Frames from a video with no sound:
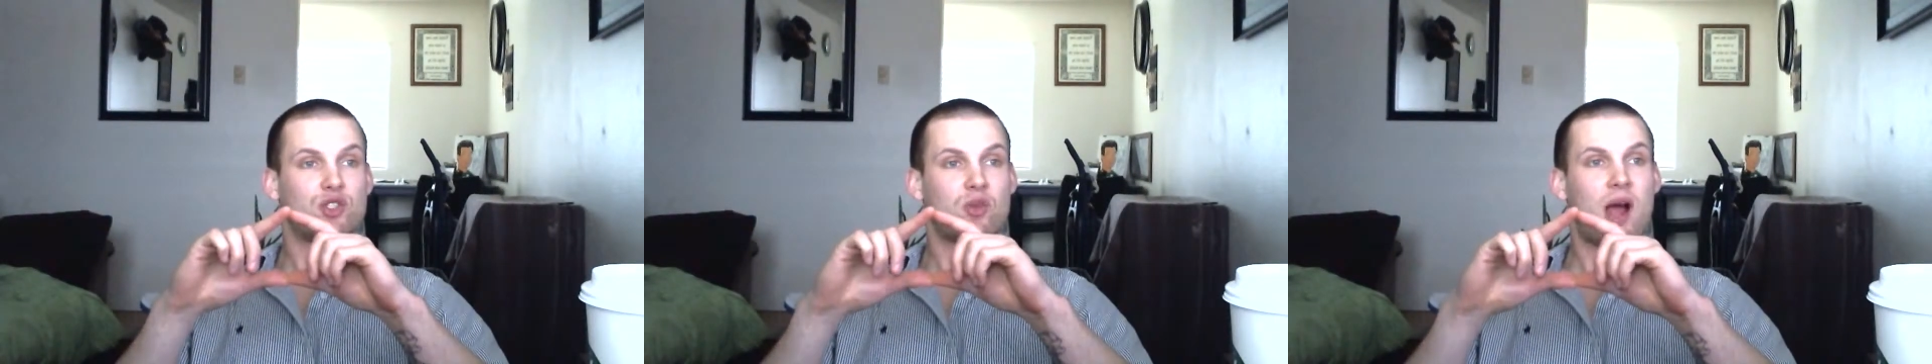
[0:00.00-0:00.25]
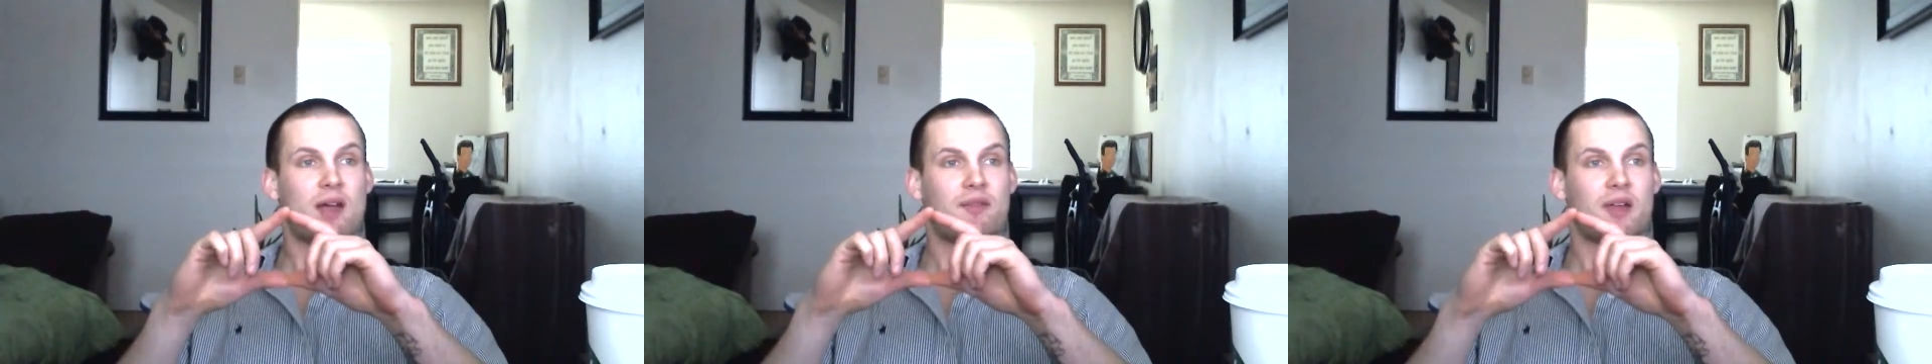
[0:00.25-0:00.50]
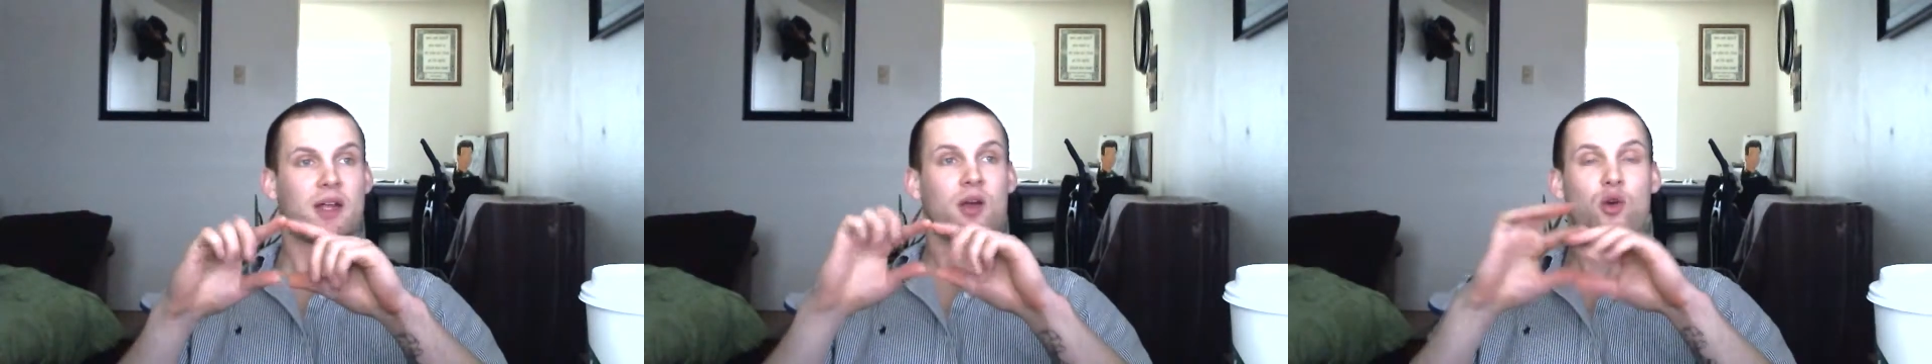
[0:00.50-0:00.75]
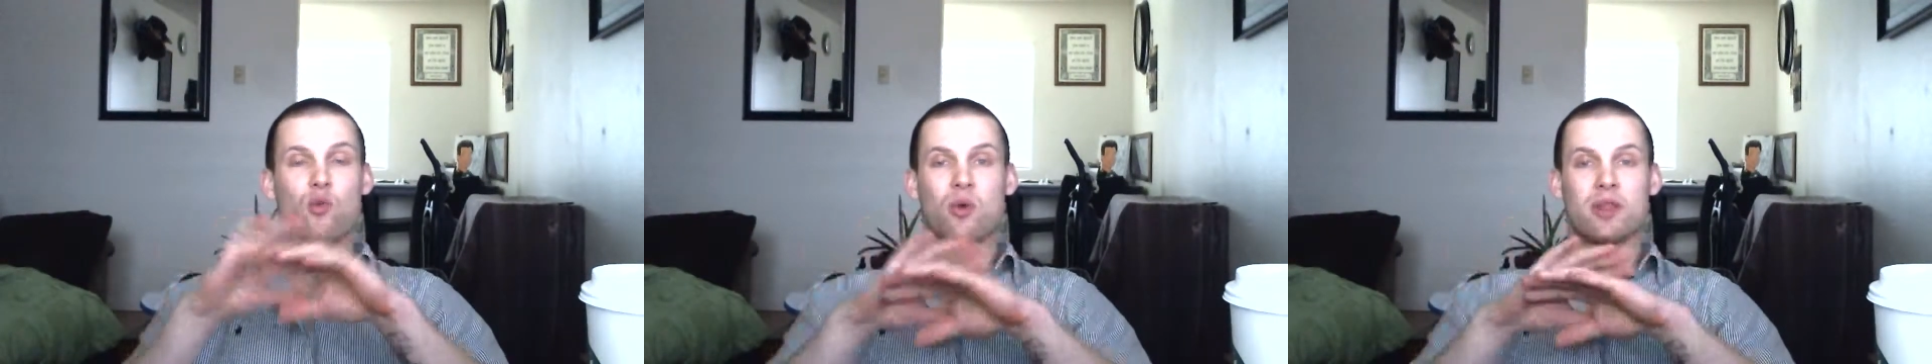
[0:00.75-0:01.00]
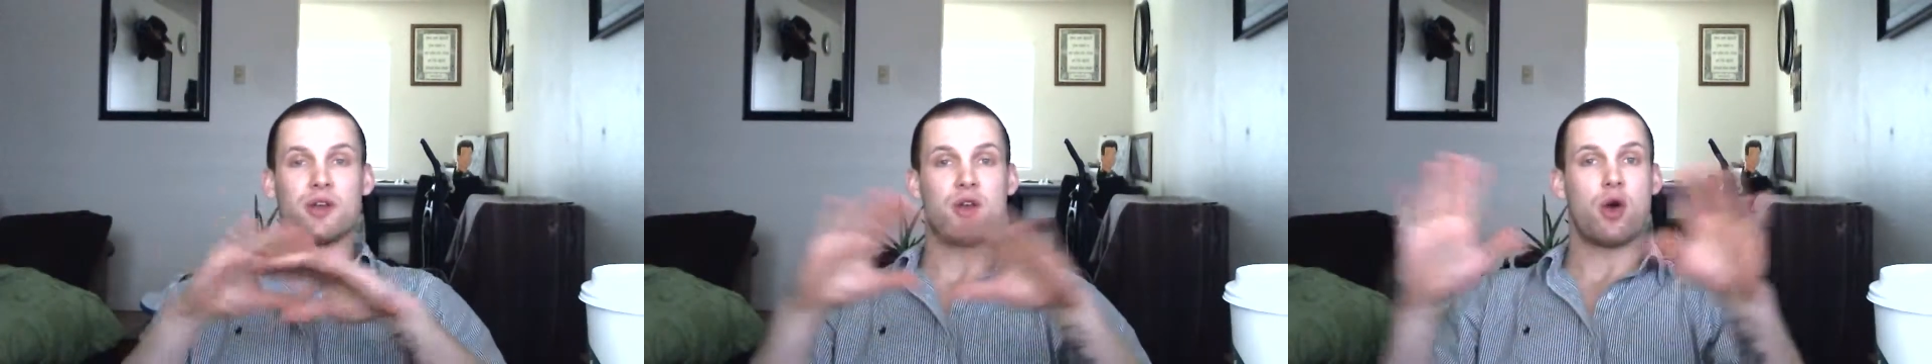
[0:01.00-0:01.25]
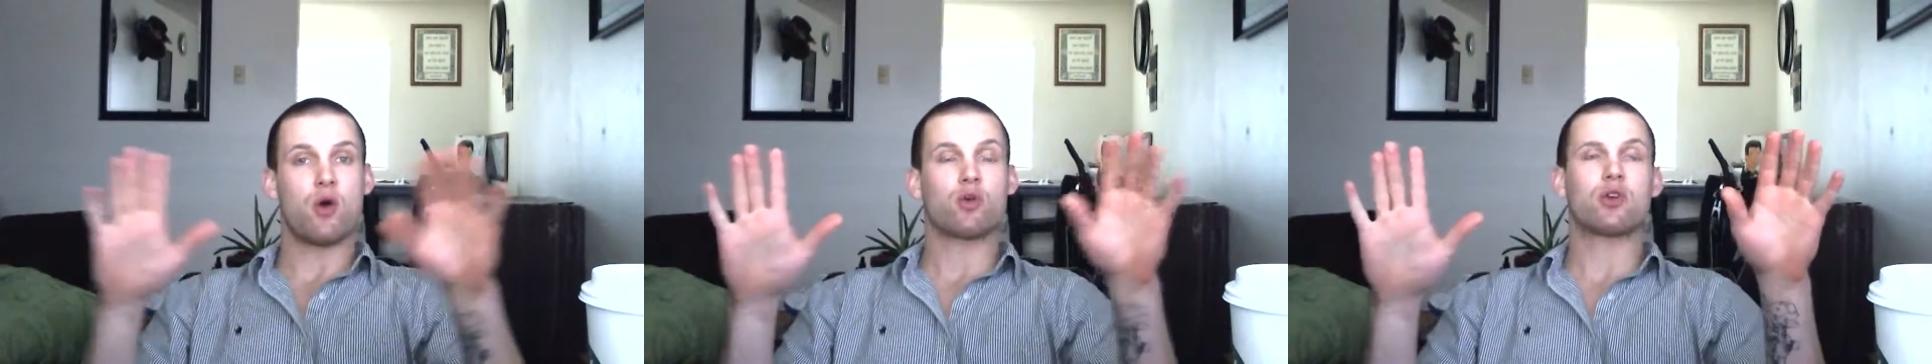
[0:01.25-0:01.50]
driving with
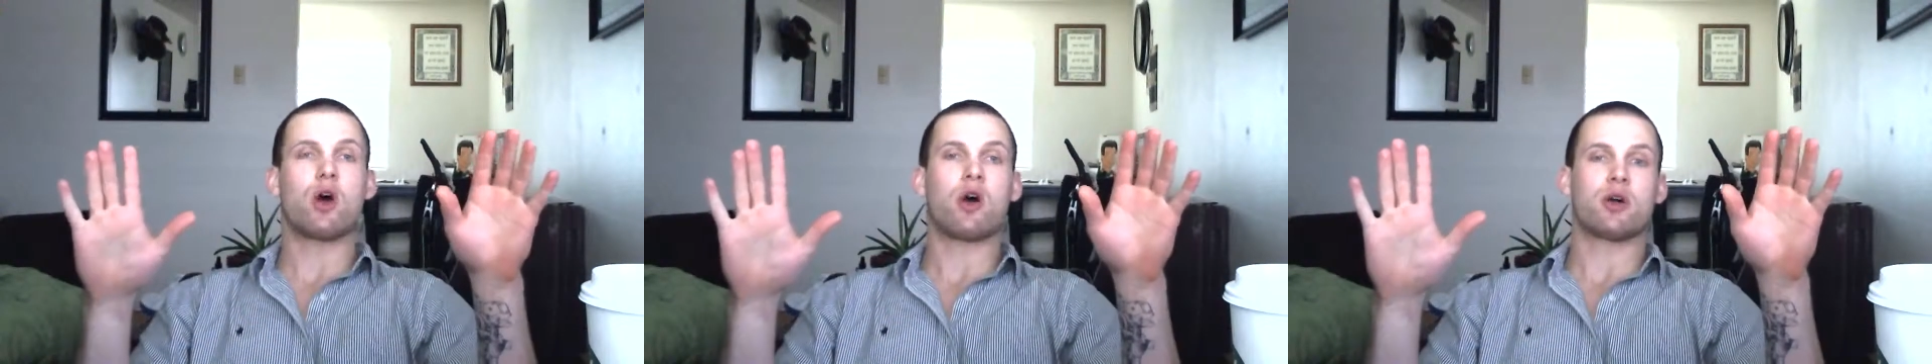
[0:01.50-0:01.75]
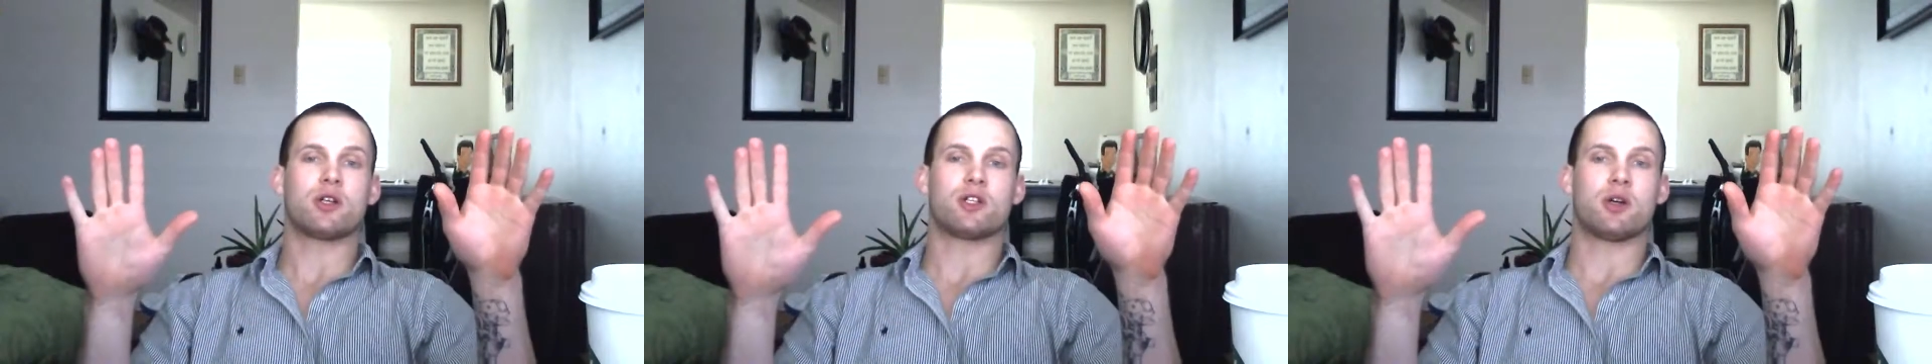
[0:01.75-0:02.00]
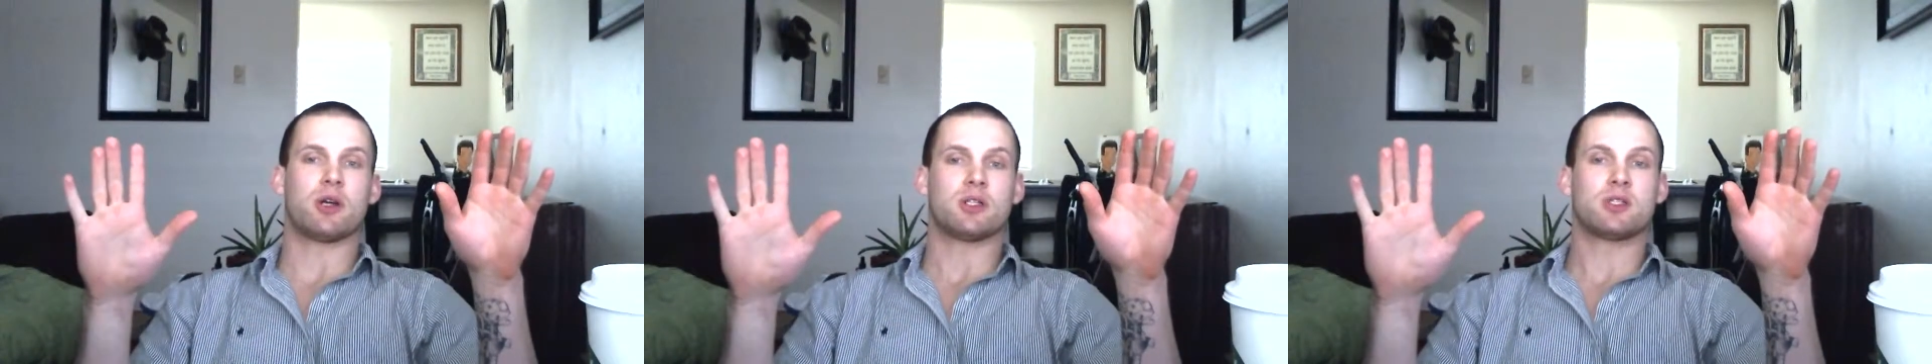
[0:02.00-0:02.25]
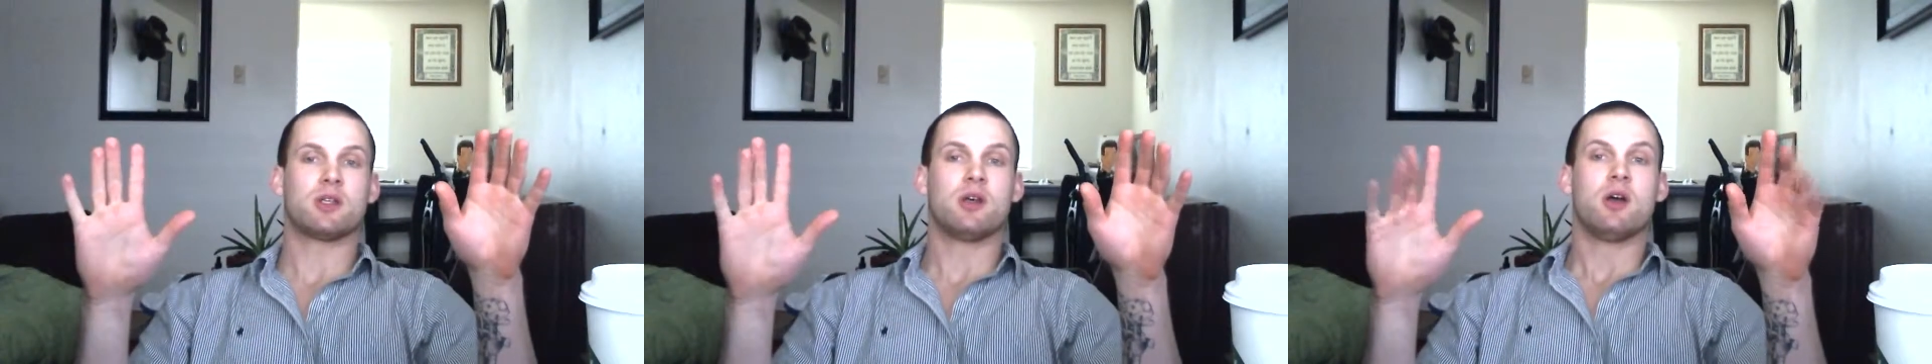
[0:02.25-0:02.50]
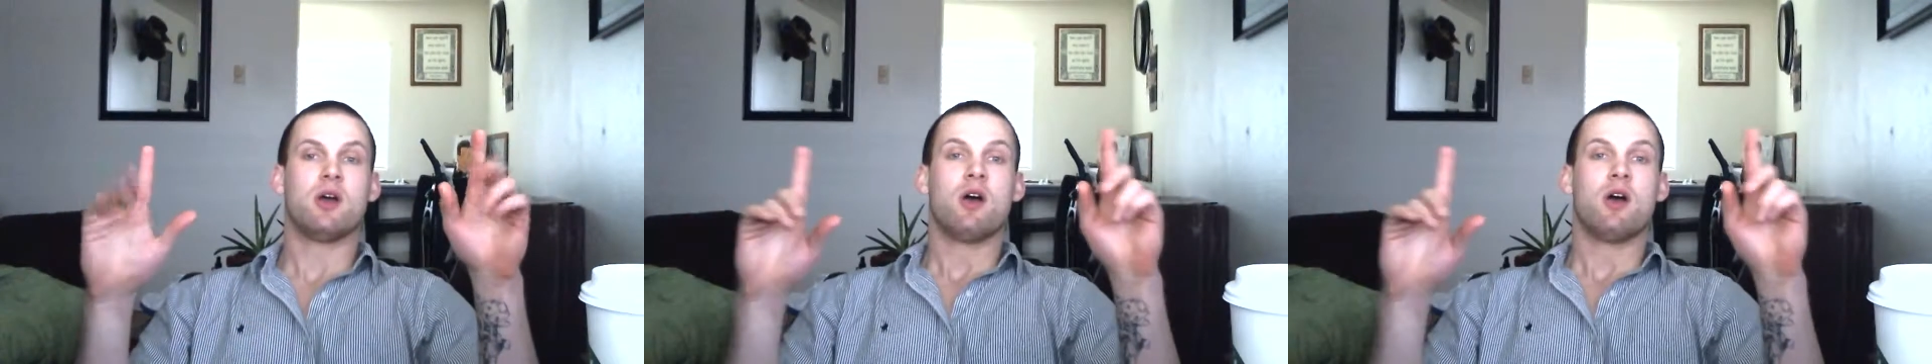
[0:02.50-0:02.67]
no car insurance.